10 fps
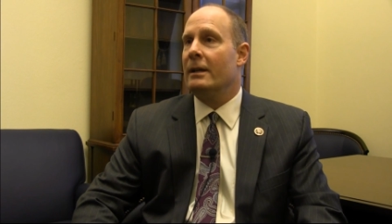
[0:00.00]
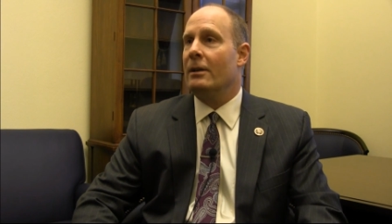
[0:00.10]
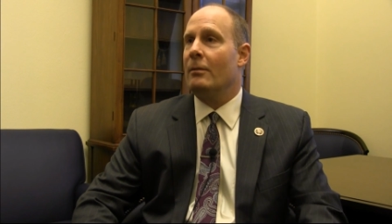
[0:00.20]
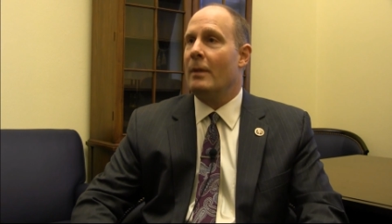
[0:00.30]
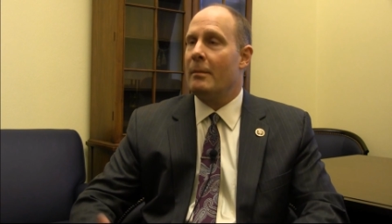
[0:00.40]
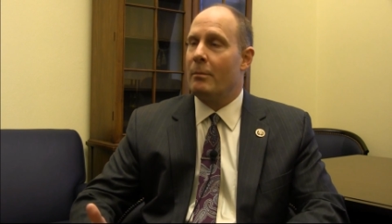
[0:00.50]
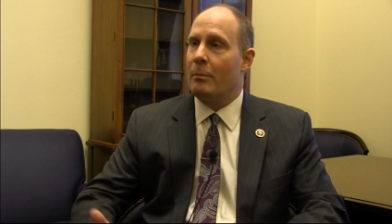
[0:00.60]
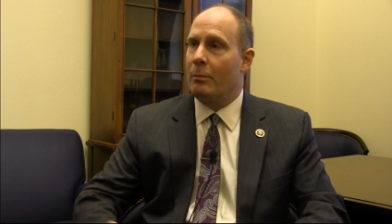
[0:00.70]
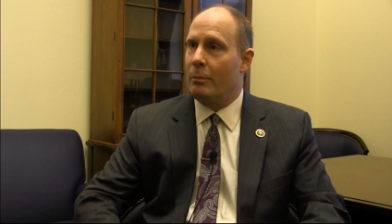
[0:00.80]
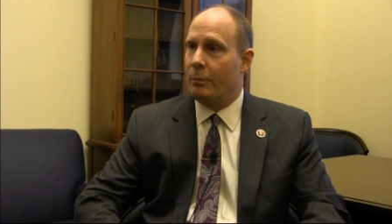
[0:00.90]
You know, my
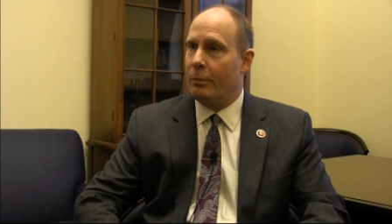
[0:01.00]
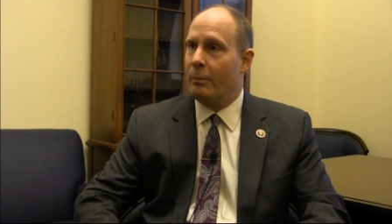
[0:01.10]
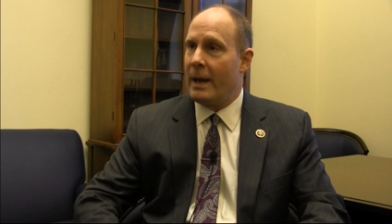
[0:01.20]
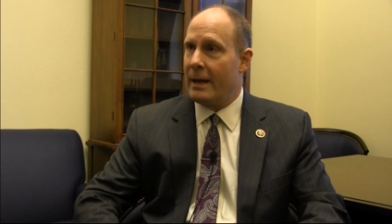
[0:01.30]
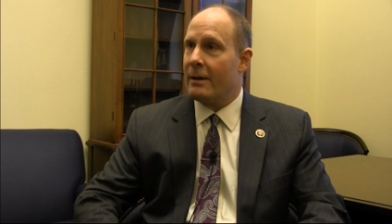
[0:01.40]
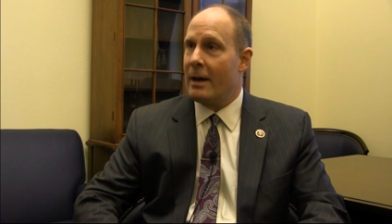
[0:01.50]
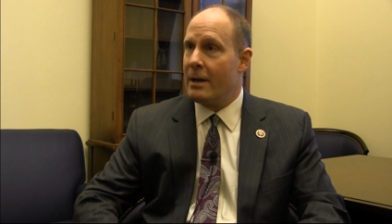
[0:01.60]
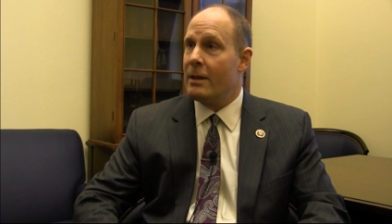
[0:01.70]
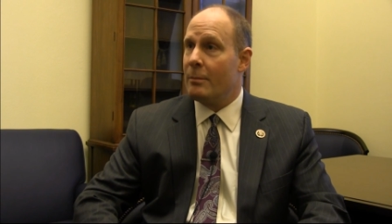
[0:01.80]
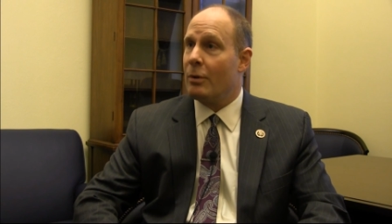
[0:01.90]

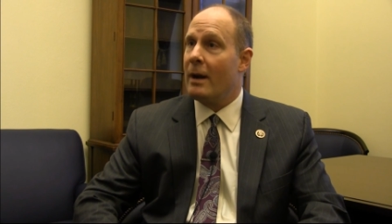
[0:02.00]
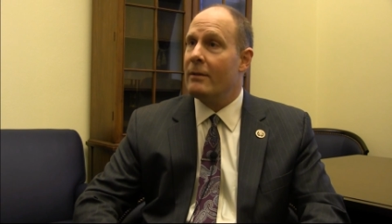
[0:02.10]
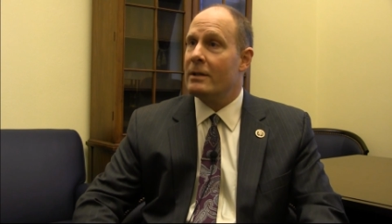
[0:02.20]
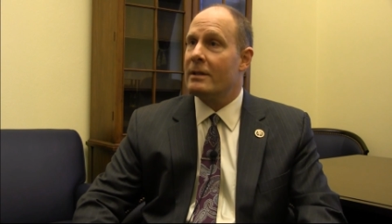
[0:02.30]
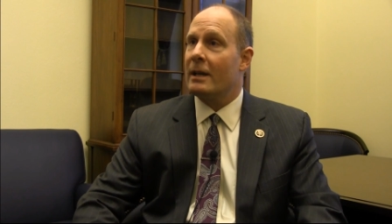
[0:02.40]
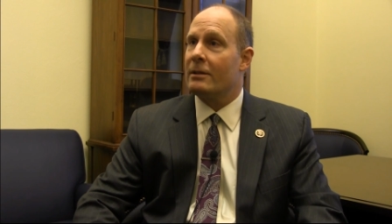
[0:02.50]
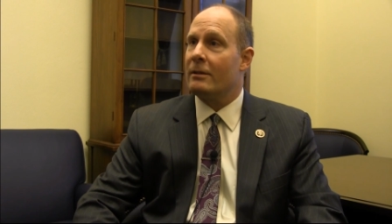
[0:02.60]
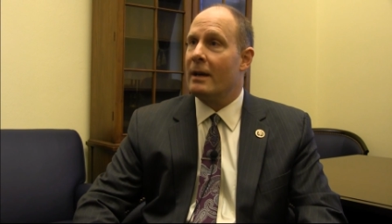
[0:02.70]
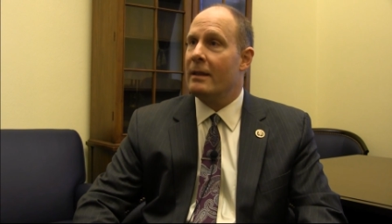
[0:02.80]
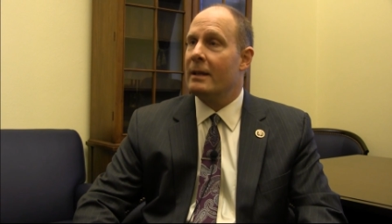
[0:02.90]
background in the private
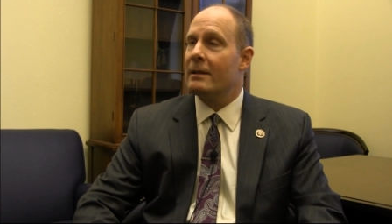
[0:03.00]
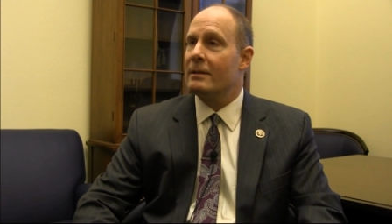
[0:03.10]
sector, I think,